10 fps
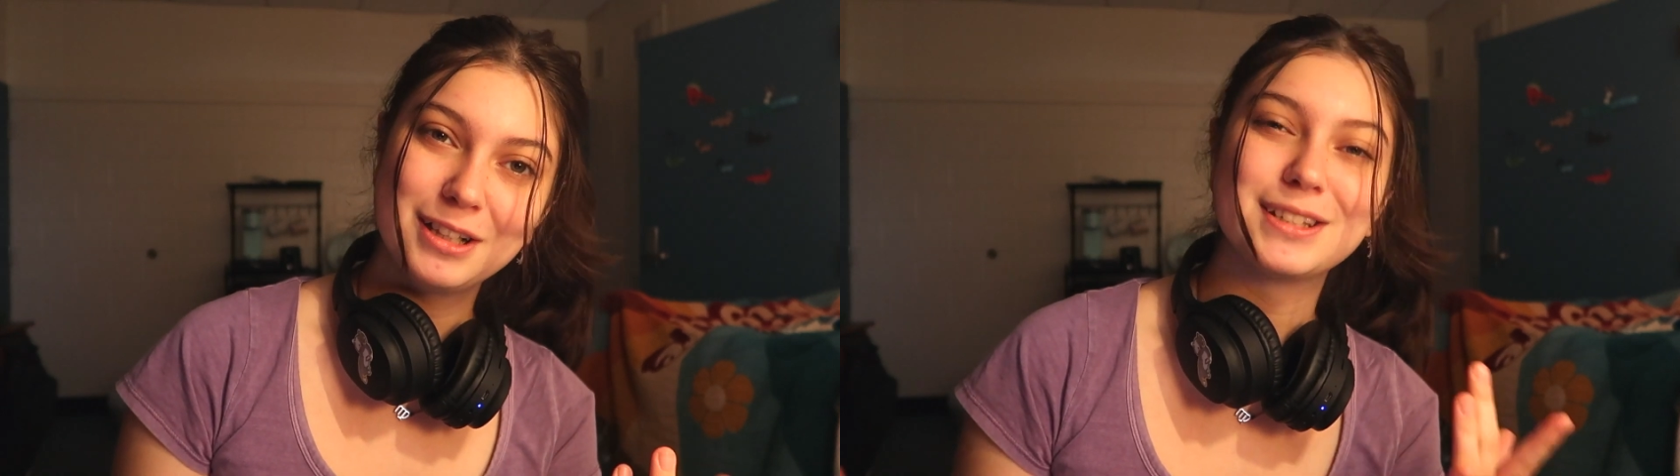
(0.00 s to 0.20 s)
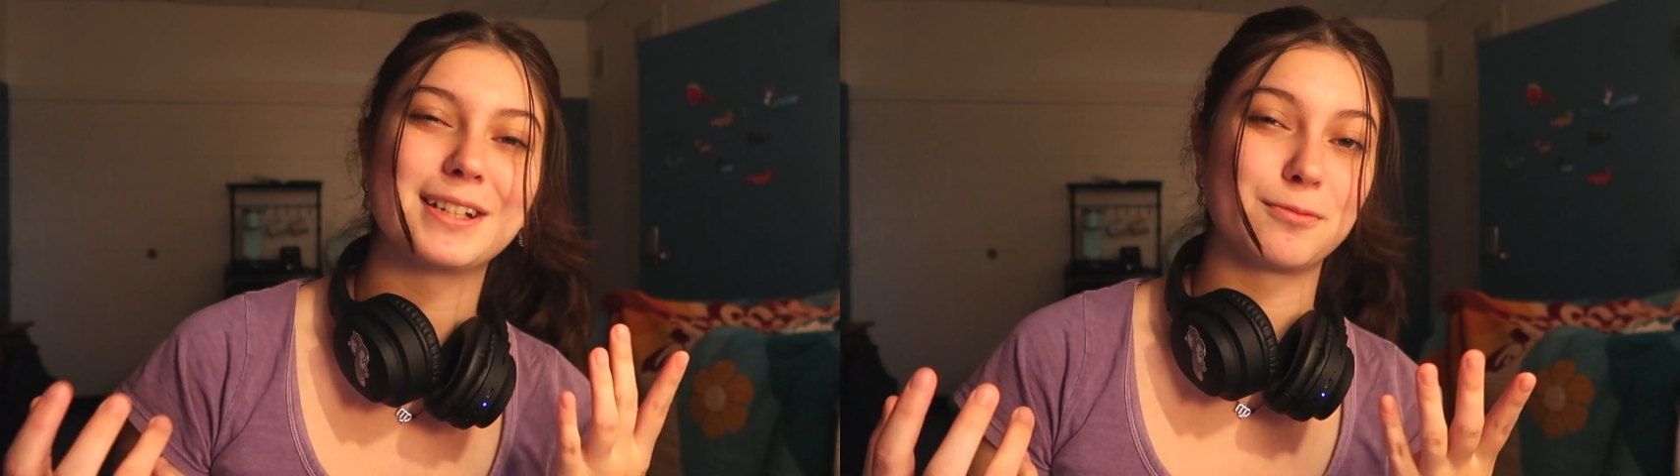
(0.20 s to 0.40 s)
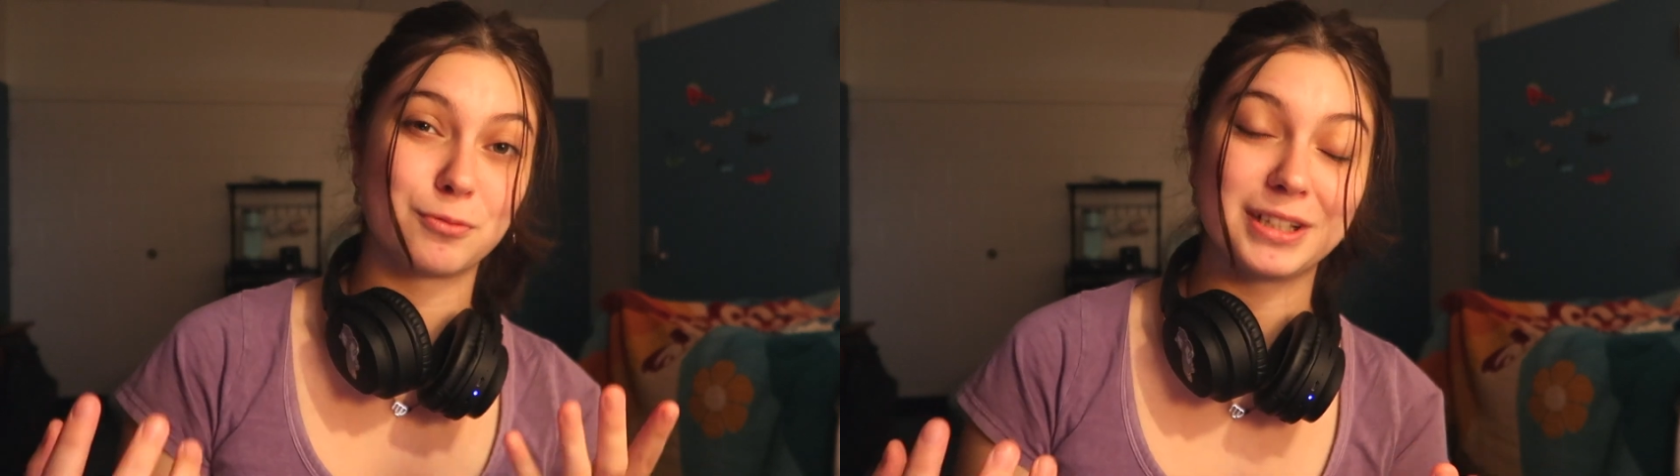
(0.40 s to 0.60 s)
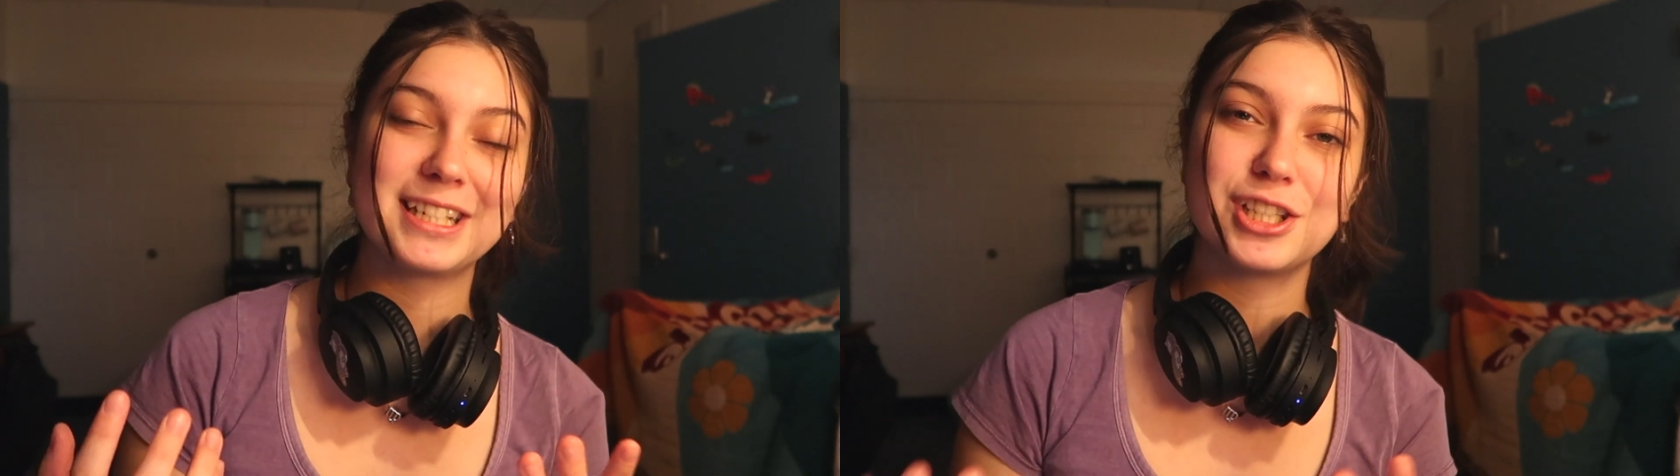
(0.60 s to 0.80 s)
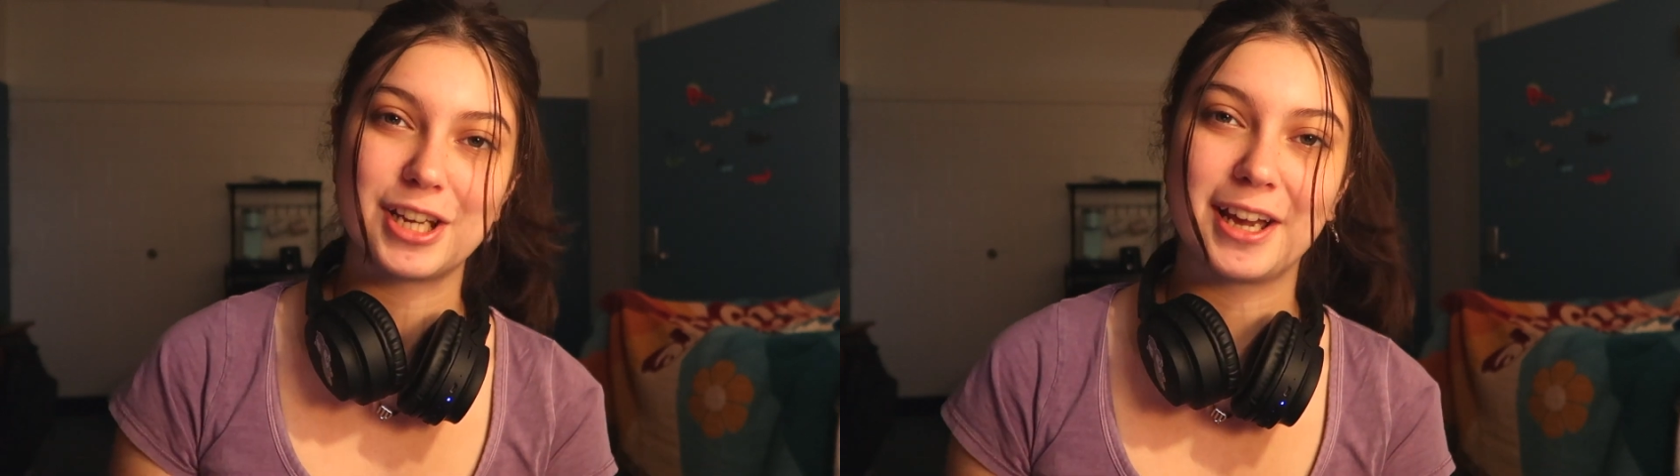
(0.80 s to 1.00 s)
It's like really
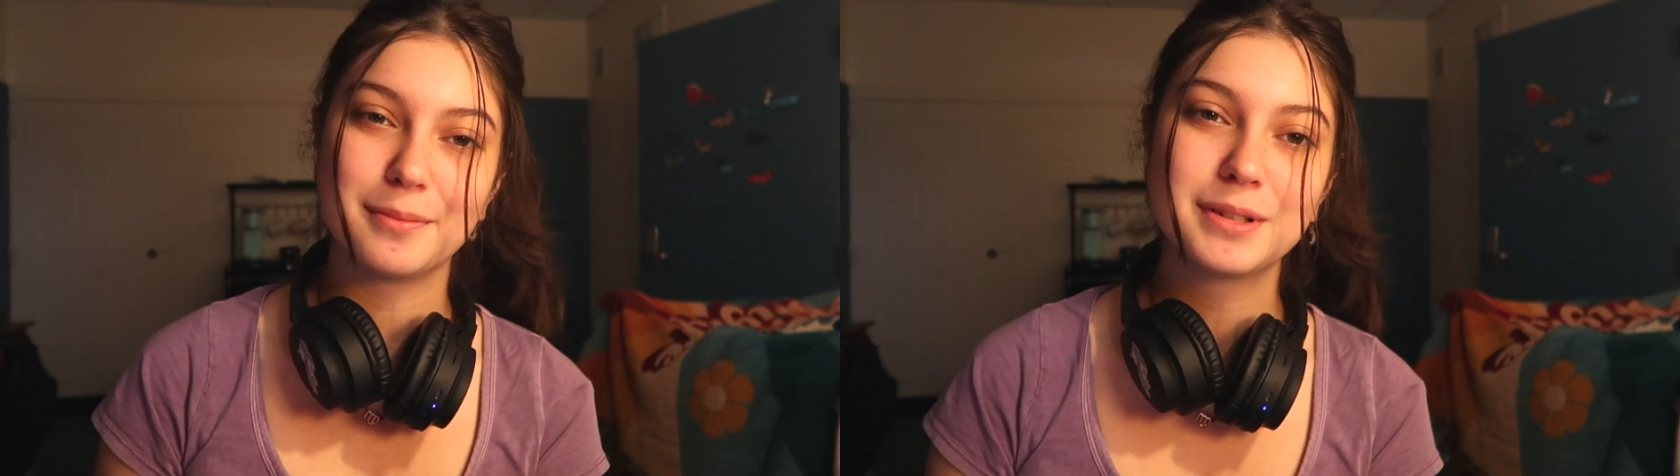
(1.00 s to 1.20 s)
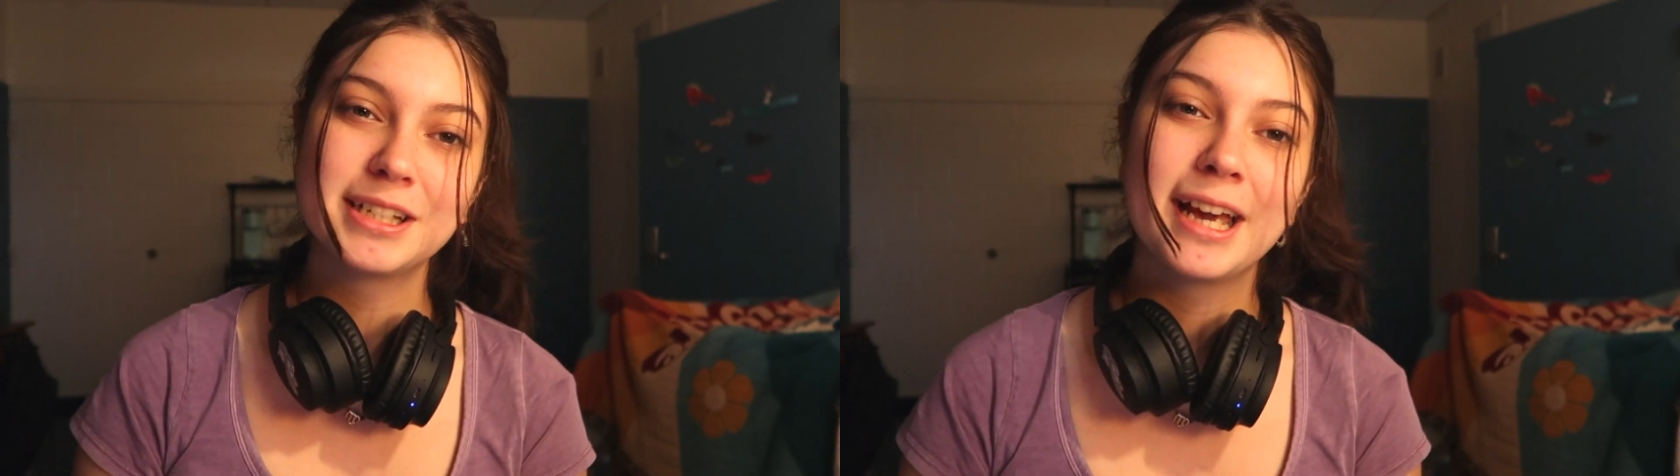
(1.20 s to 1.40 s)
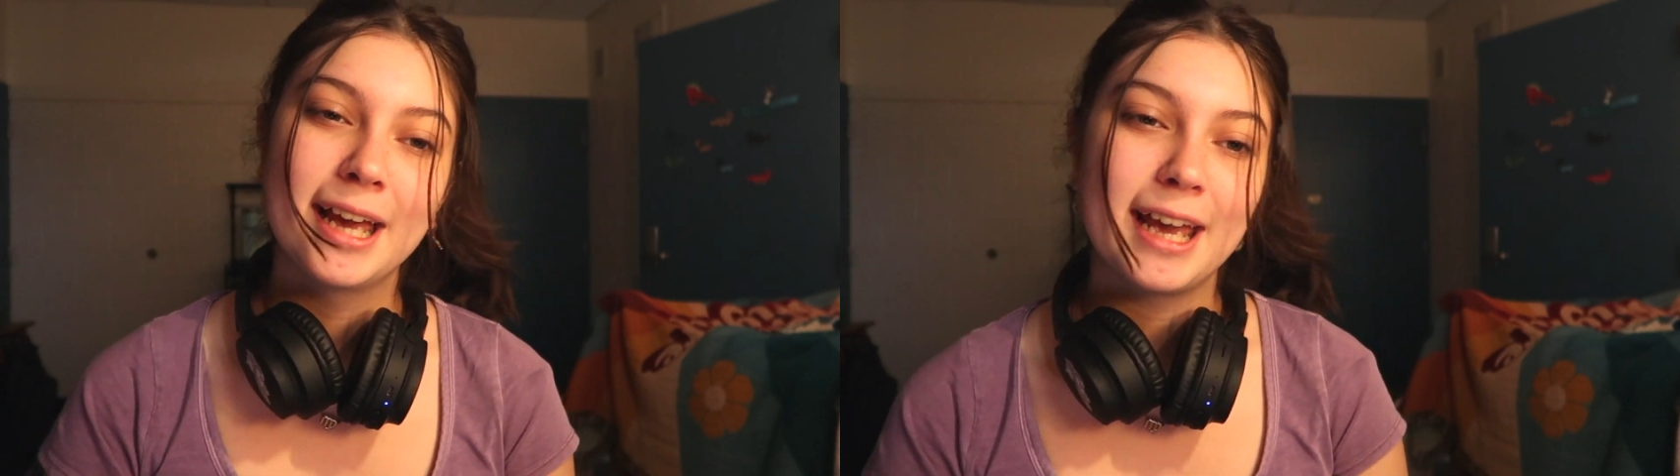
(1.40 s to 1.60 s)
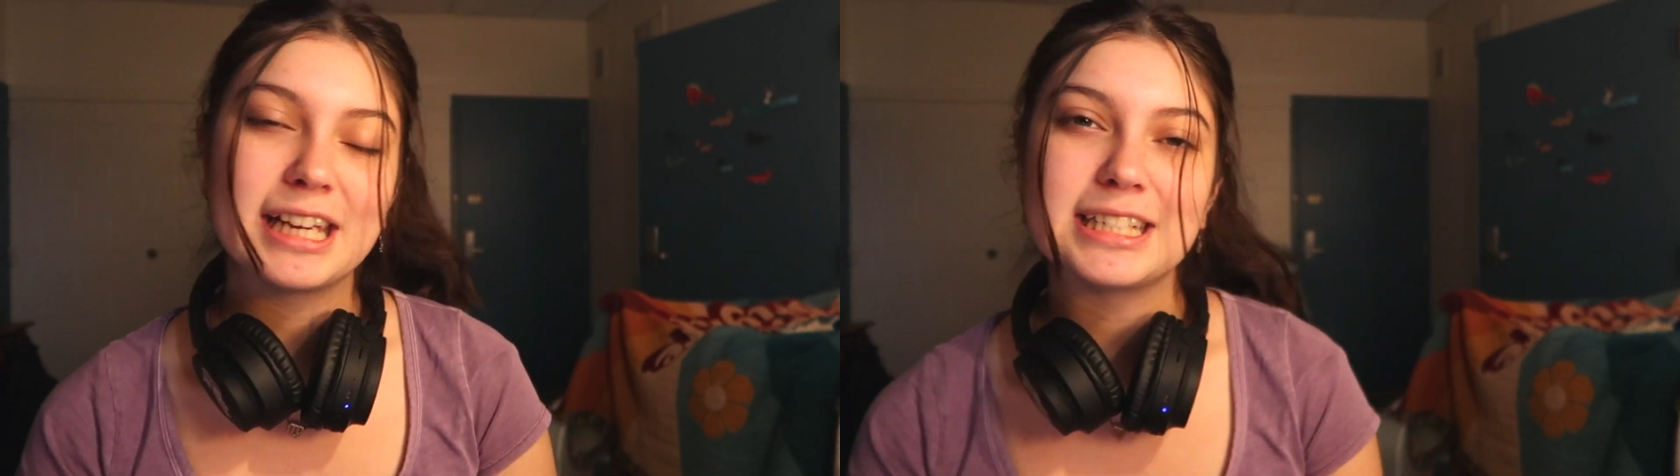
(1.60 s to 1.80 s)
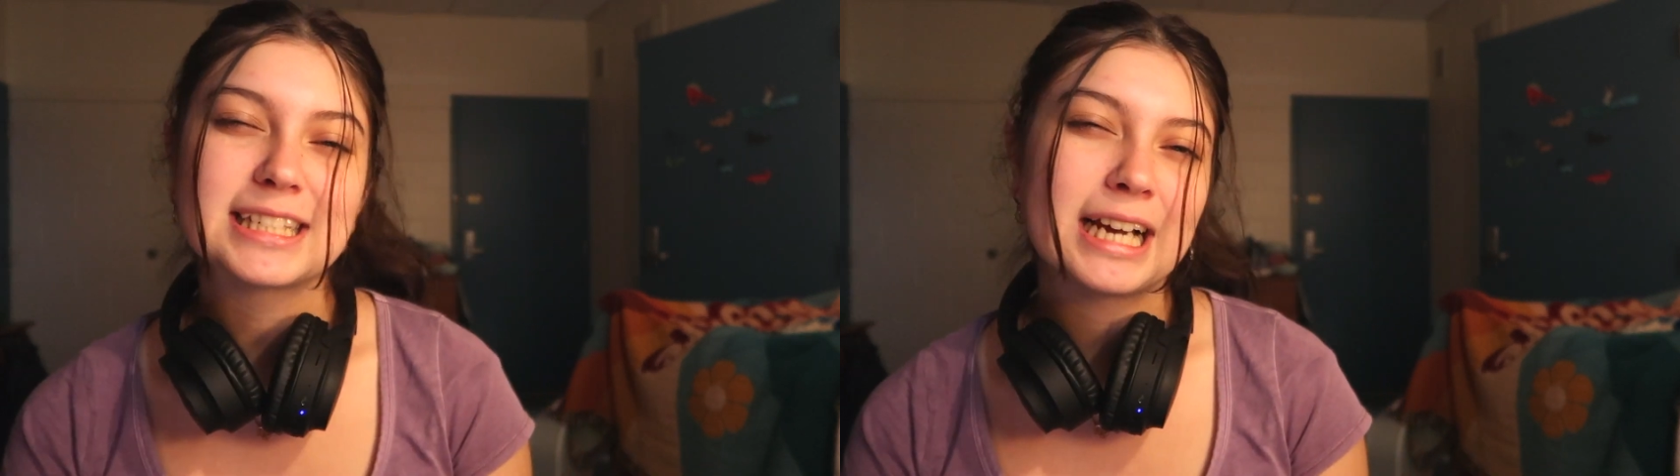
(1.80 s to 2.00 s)
jammed
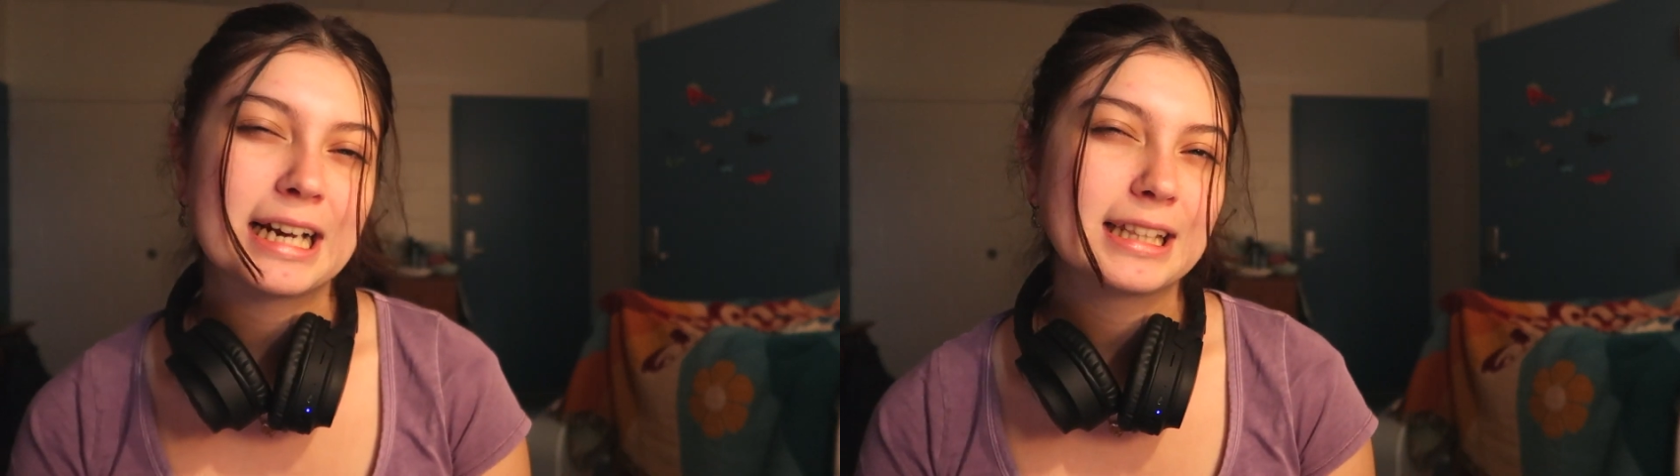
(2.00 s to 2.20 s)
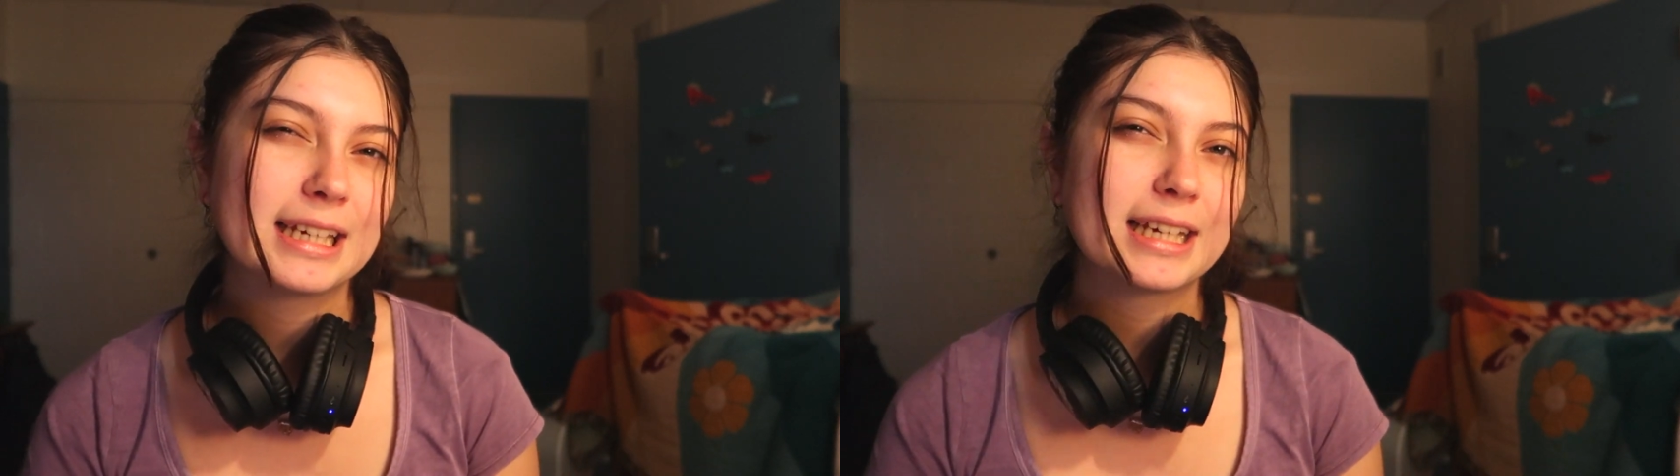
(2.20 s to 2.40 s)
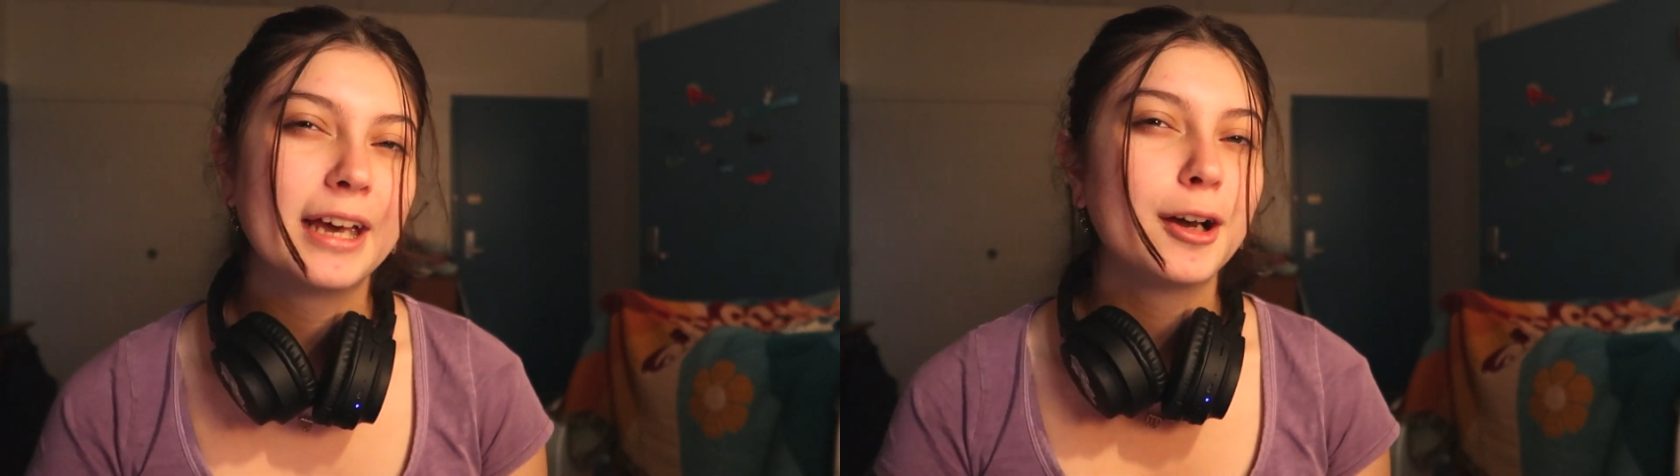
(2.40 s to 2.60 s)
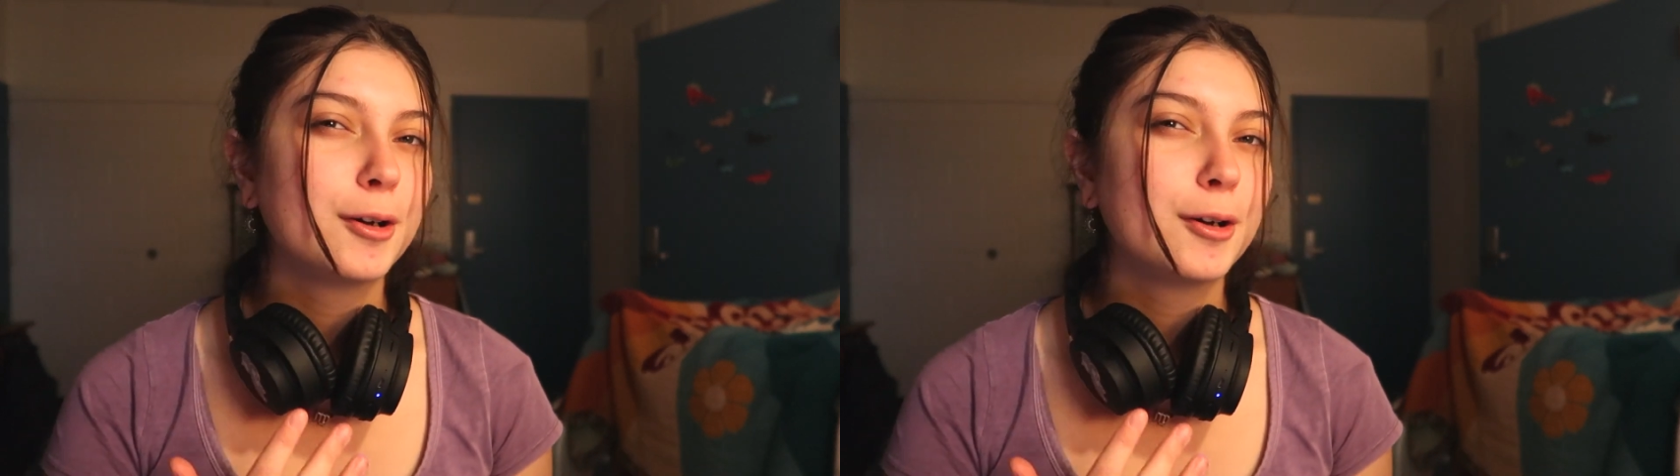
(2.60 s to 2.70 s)
and it's kind of like